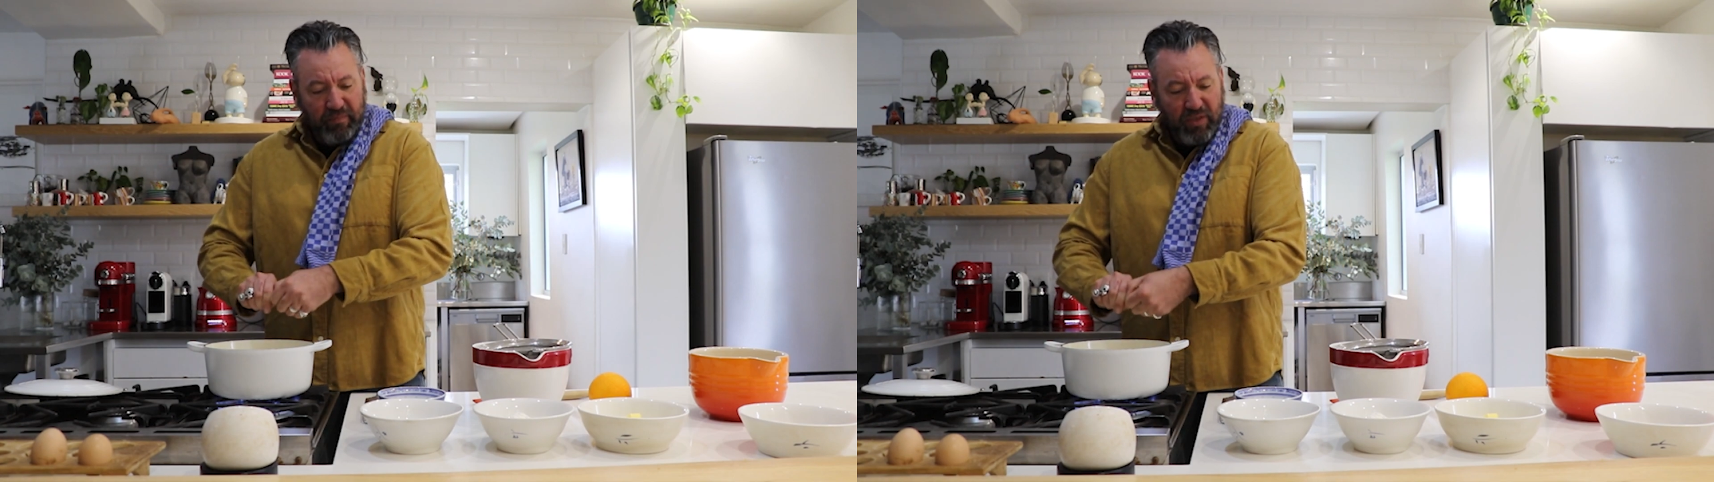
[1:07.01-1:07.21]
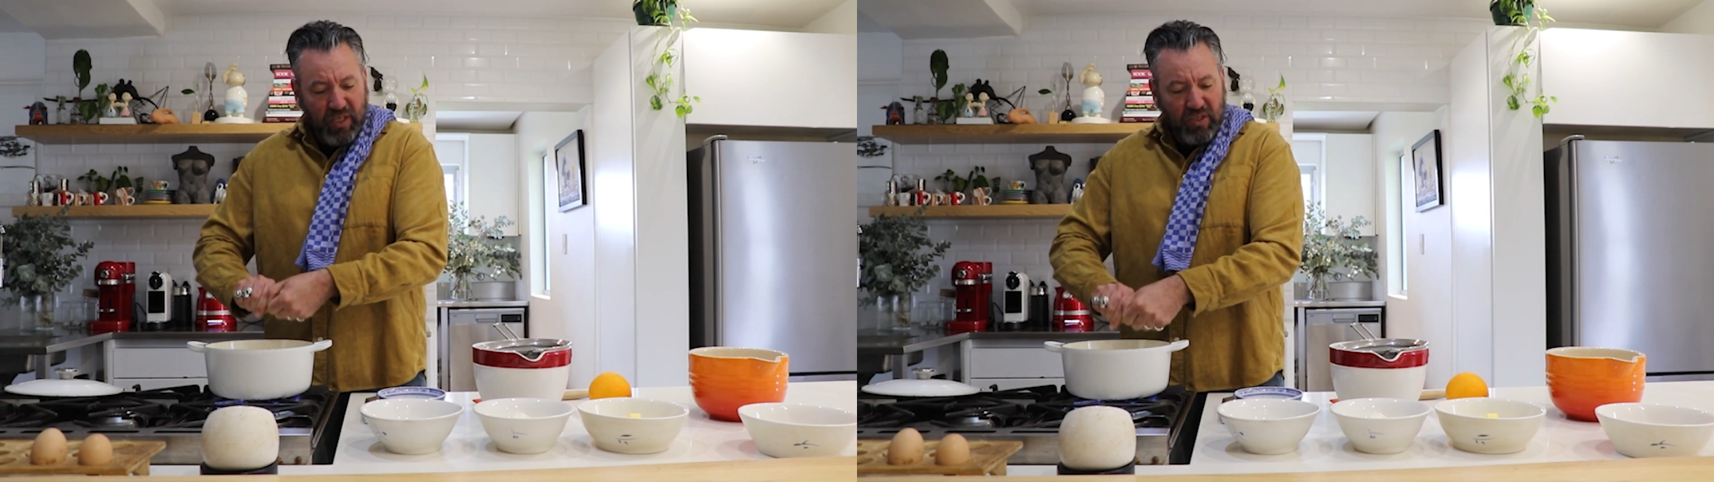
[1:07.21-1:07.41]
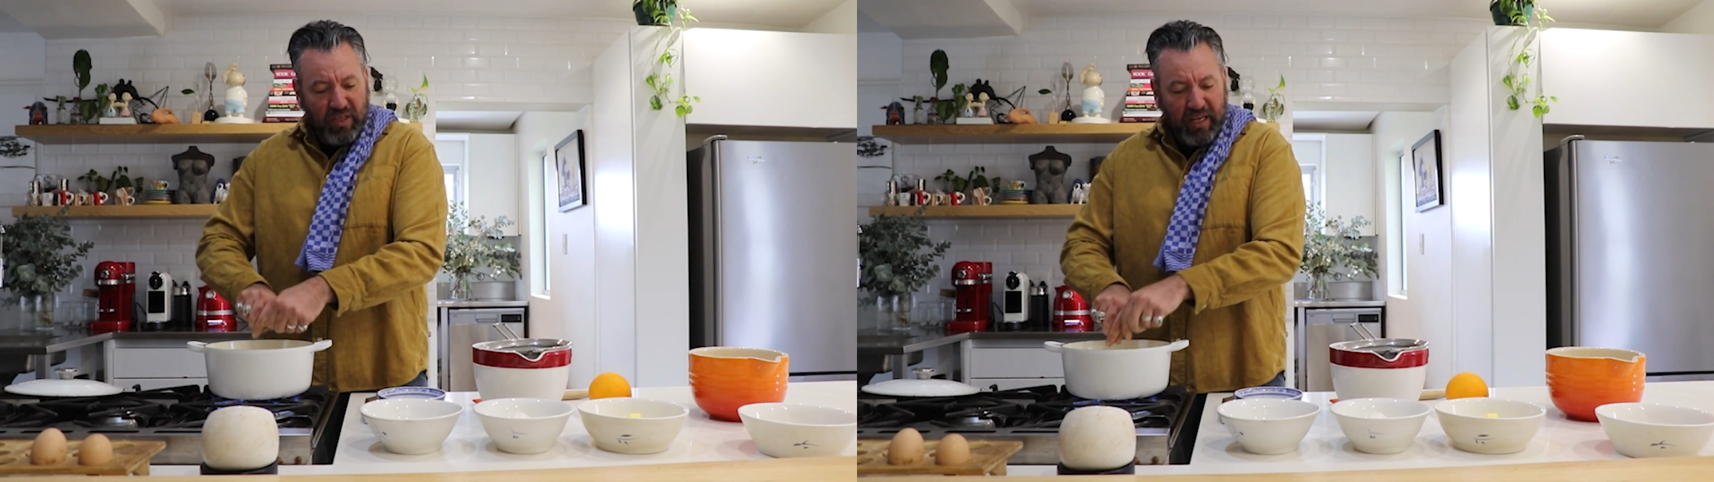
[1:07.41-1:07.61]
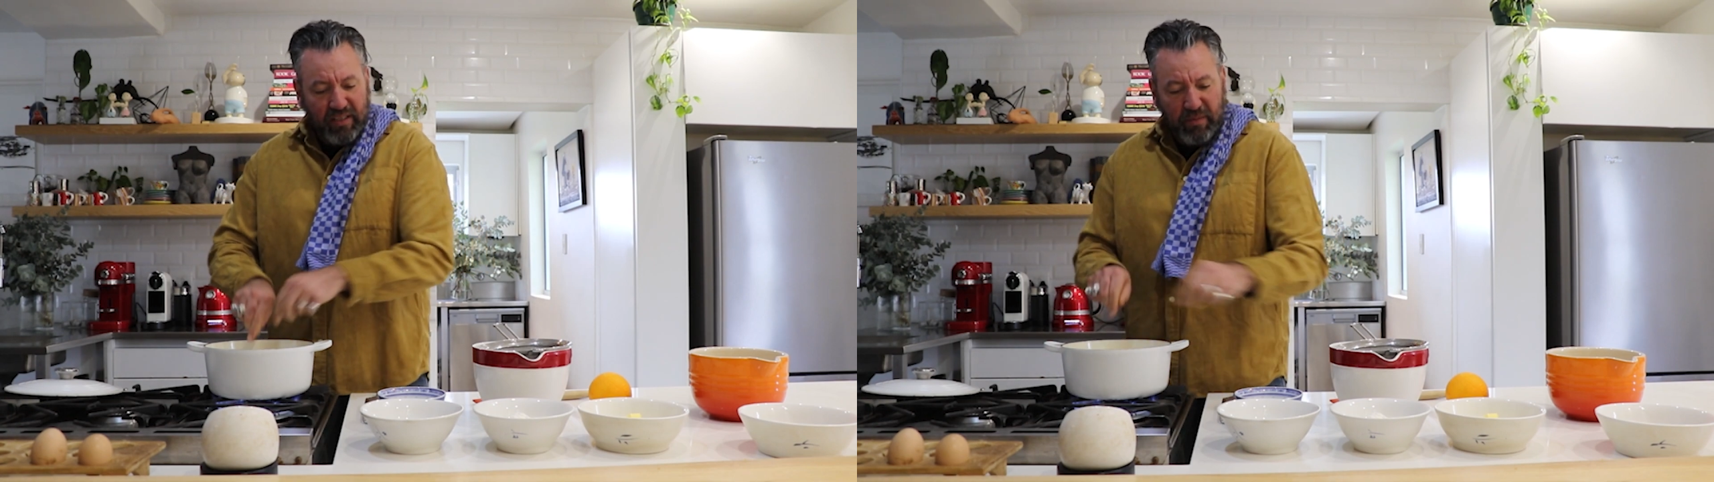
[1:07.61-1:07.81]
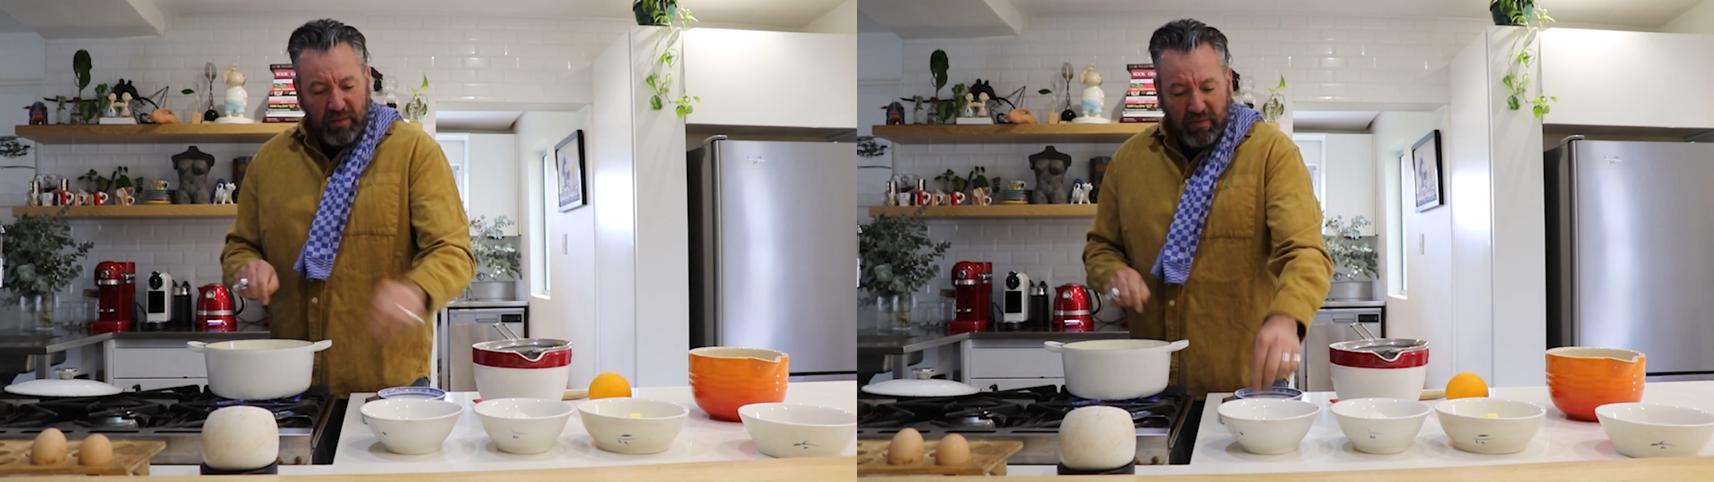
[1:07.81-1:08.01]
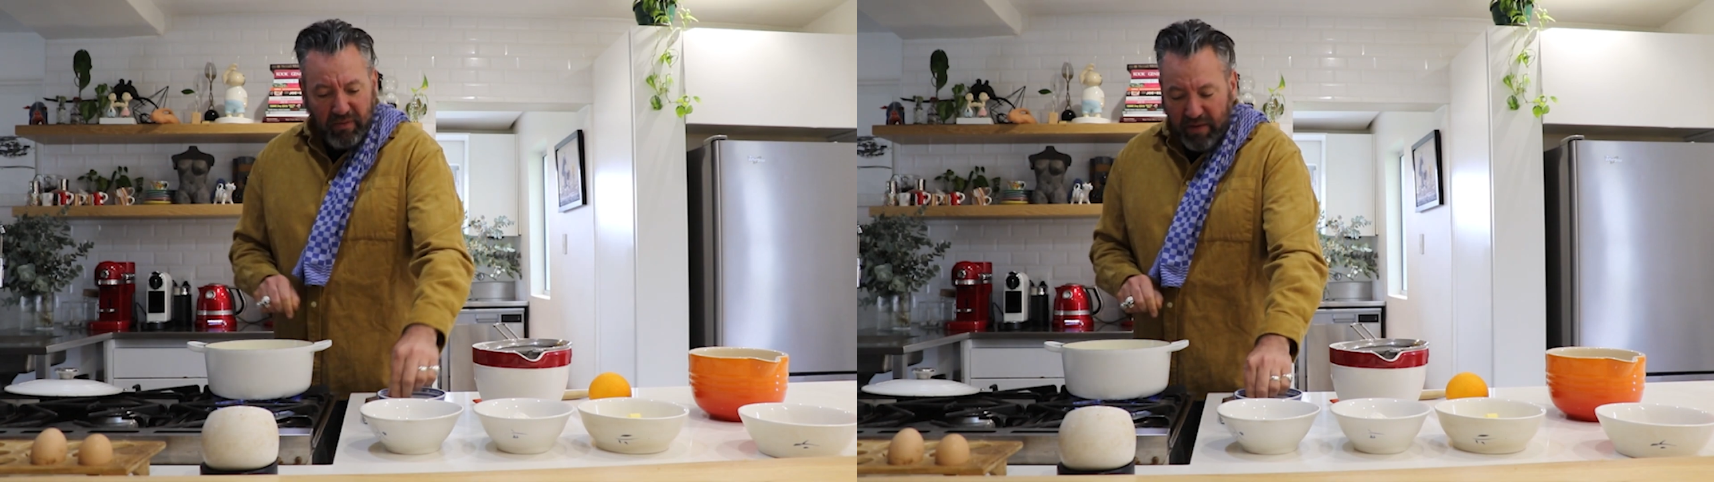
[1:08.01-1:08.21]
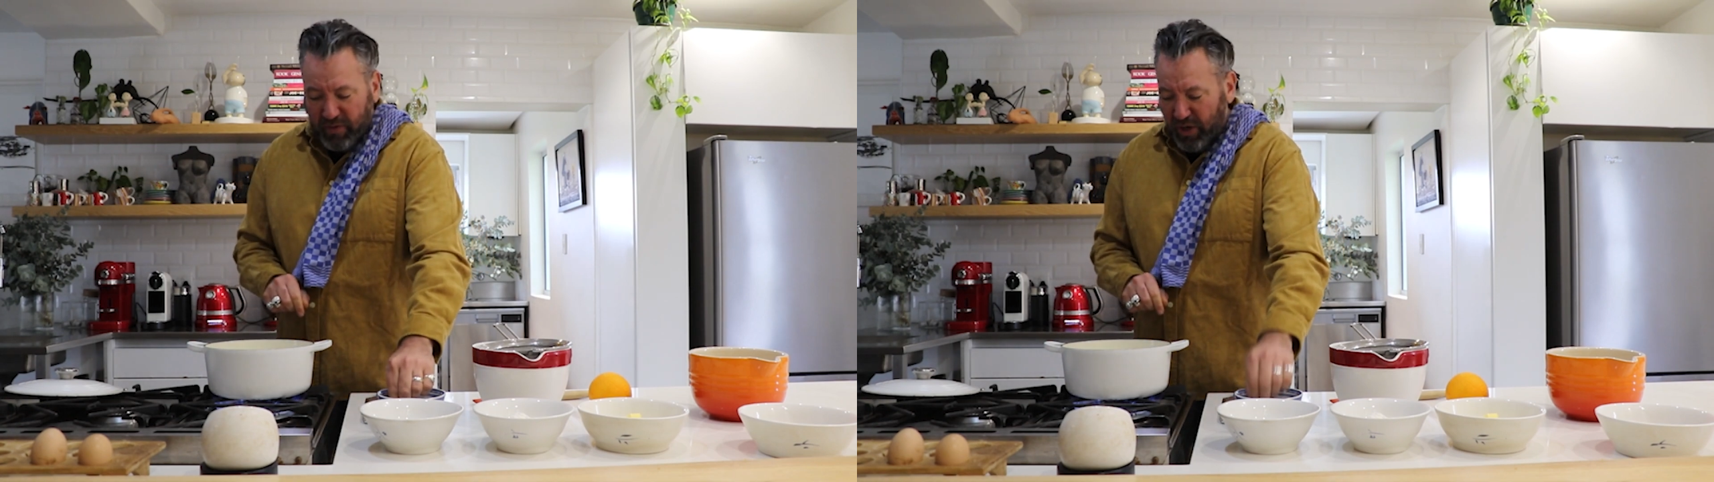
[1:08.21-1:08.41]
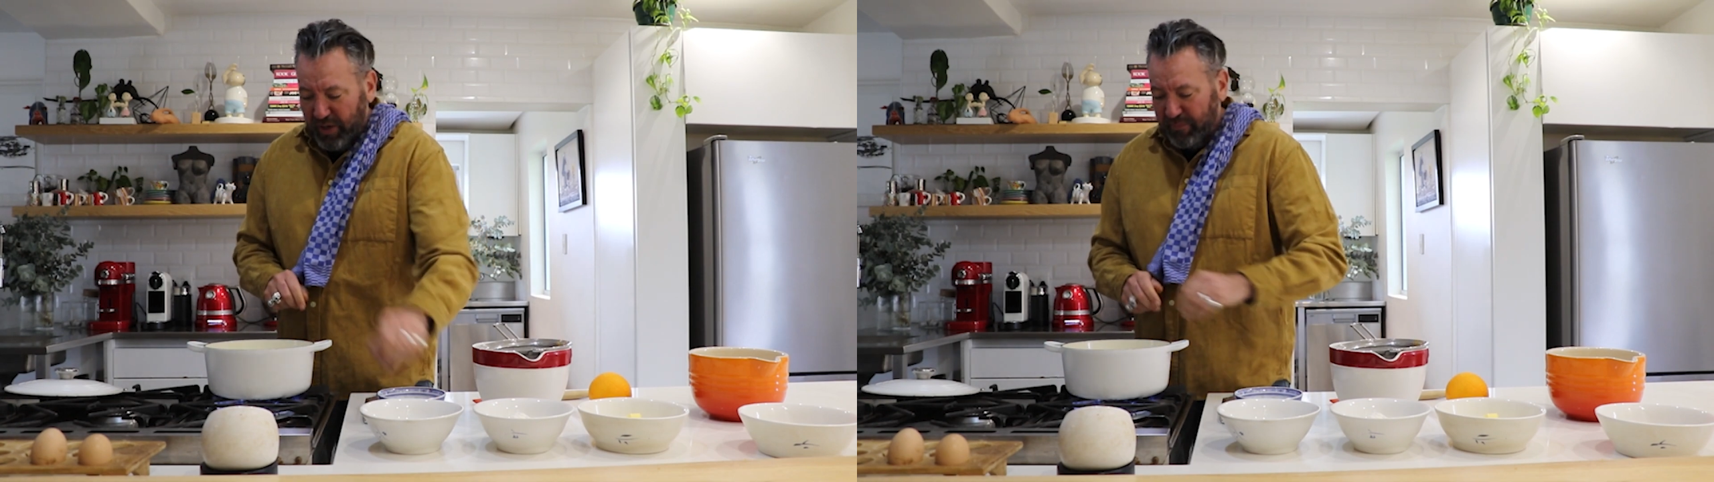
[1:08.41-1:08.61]
just to get some of the flavour
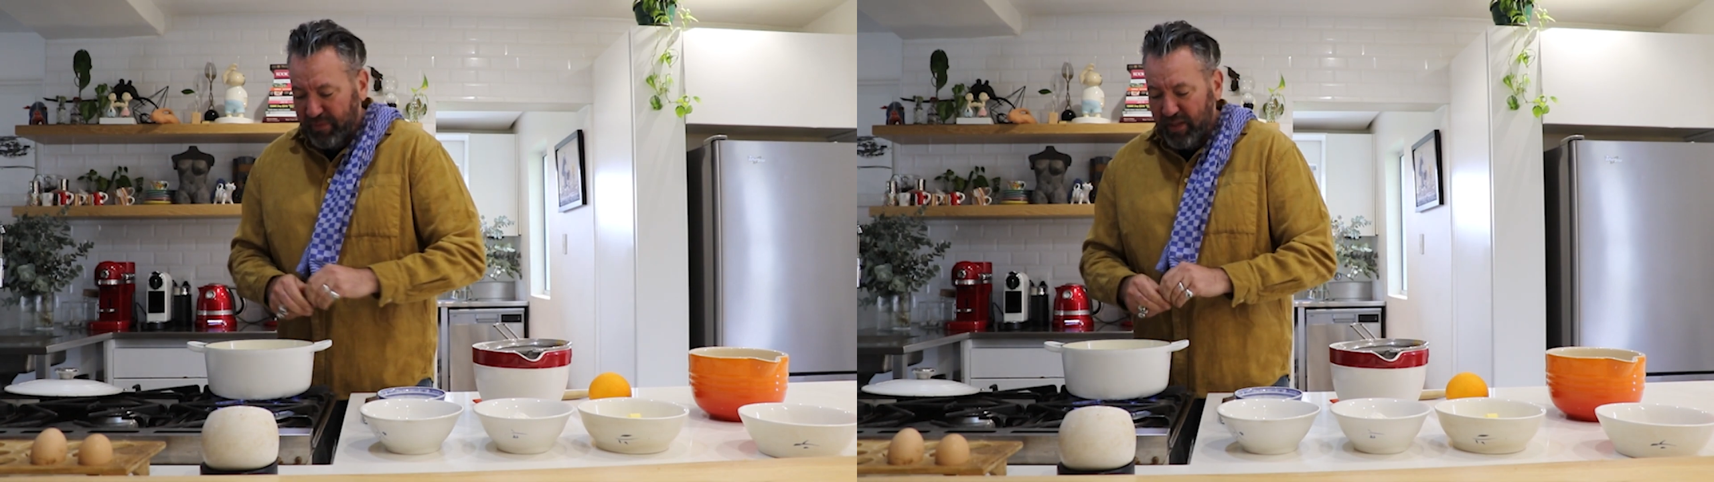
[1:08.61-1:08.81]
going.